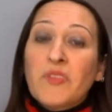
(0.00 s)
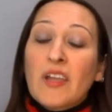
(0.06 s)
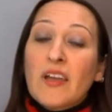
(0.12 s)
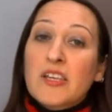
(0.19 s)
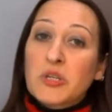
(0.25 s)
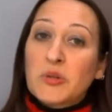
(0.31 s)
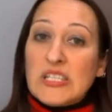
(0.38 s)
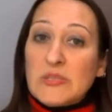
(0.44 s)

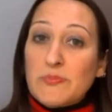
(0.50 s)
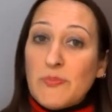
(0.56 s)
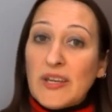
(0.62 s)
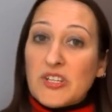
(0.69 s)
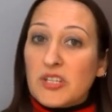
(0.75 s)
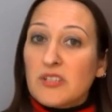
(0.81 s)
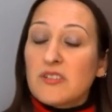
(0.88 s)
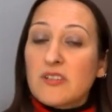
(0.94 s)
So as
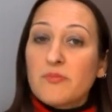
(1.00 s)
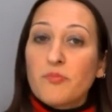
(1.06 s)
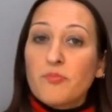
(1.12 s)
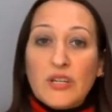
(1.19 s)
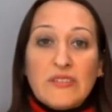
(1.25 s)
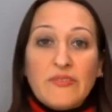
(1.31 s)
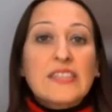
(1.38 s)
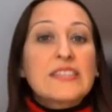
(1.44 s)
mentioned
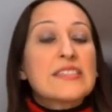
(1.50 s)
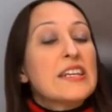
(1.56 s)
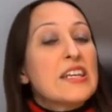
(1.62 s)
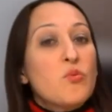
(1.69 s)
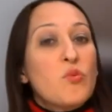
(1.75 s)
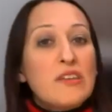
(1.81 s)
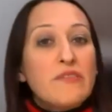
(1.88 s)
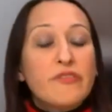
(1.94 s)
previously,
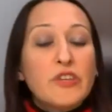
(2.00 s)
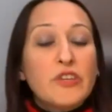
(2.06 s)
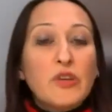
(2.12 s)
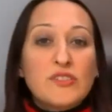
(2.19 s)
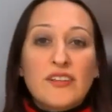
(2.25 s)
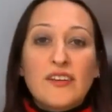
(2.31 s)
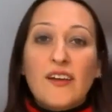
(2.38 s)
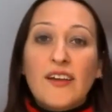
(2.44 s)
we've
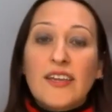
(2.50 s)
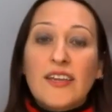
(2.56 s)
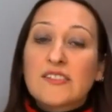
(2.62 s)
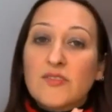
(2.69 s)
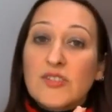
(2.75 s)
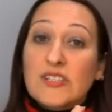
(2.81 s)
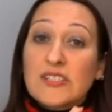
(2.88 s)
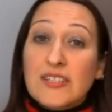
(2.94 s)
utilised
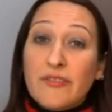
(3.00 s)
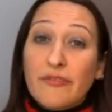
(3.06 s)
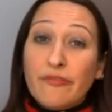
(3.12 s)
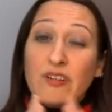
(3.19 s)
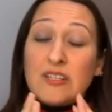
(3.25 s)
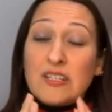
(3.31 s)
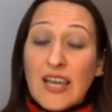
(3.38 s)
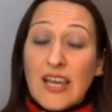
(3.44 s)
the
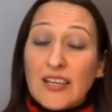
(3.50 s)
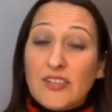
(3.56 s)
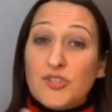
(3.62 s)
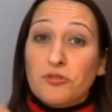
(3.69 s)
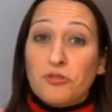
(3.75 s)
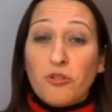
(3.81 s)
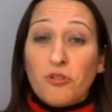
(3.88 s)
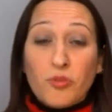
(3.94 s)
different
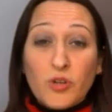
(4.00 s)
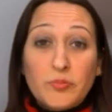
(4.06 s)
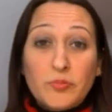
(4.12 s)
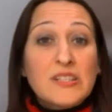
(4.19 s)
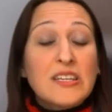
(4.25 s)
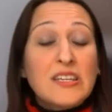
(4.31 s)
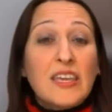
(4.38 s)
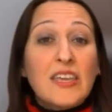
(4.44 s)
textural
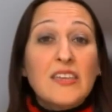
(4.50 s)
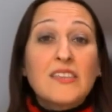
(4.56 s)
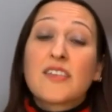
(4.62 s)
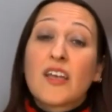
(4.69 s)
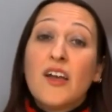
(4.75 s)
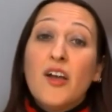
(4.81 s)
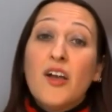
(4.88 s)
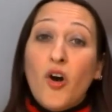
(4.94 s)
properties
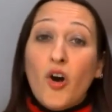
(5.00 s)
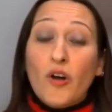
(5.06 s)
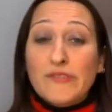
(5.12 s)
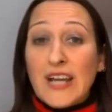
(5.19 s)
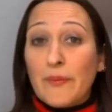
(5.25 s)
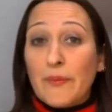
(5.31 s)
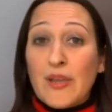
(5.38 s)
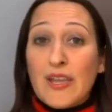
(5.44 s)
of
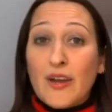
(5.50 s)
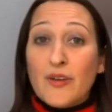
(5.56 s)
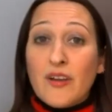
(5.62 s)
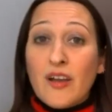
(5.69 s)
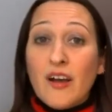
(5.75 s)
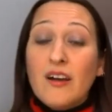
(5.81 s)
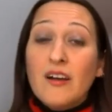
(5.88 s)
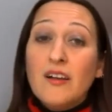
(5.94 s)

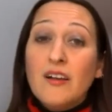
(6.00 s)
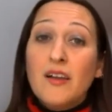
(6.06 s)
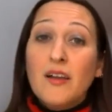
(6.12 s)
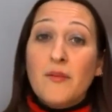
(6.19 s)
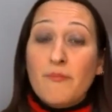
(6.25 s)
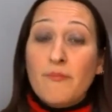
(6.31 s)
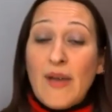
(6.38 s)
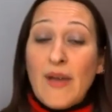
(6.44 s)
tapioca,
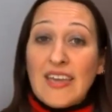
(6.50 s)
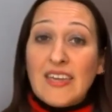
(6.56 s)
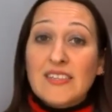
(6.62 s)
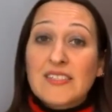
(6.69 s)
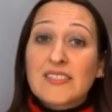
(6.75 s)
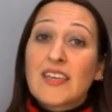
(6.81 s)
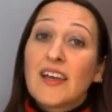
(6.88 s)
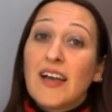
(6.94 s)

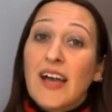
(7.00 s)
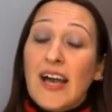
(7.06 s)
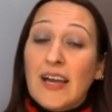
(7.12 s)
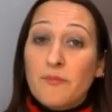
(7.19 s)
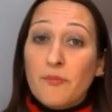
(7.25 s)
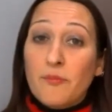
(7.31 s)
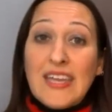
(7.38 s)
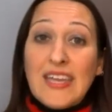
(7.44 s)
maize
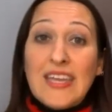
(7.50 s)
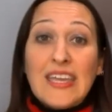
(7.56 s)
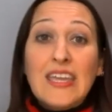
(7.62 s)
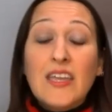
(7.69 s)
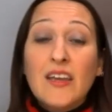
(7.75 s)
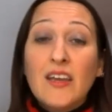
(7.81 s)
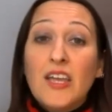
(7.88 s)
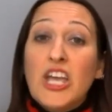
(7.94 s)
and
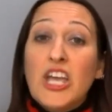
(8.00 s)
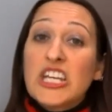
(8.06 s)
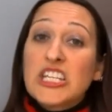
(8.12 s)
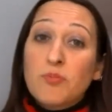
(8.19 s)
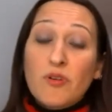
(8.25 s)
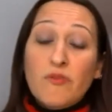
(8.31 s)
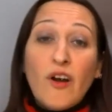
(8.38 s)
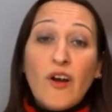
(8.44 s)
pea to
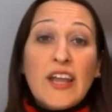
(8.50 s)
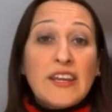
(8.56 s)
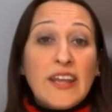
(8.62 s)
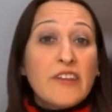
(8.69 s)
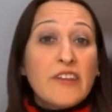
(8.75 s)
provide a